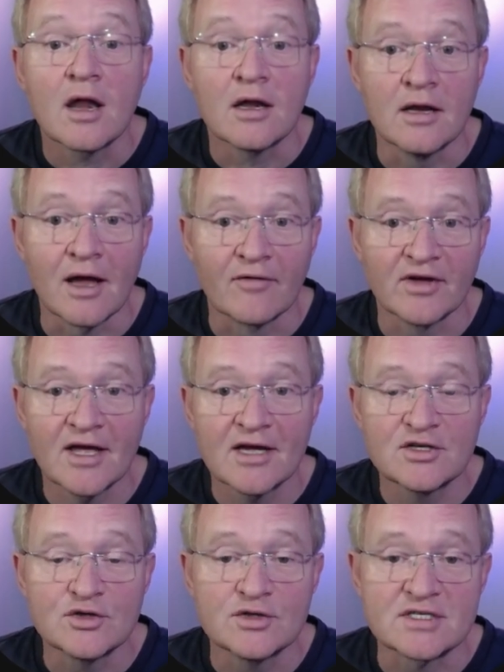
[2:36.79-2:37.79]

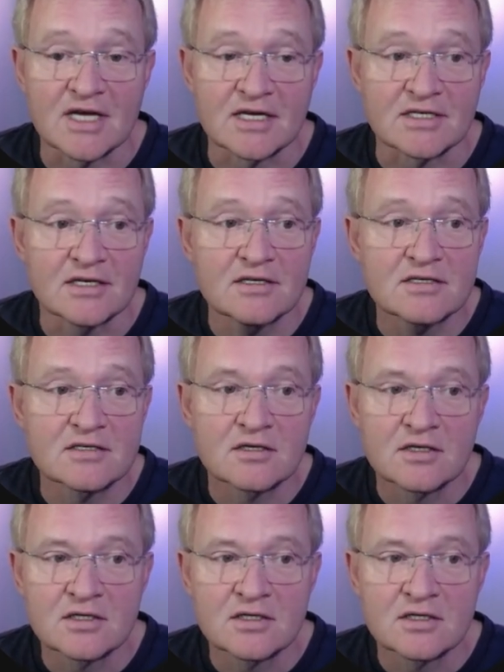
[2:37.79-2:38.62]
Navigate to Settings,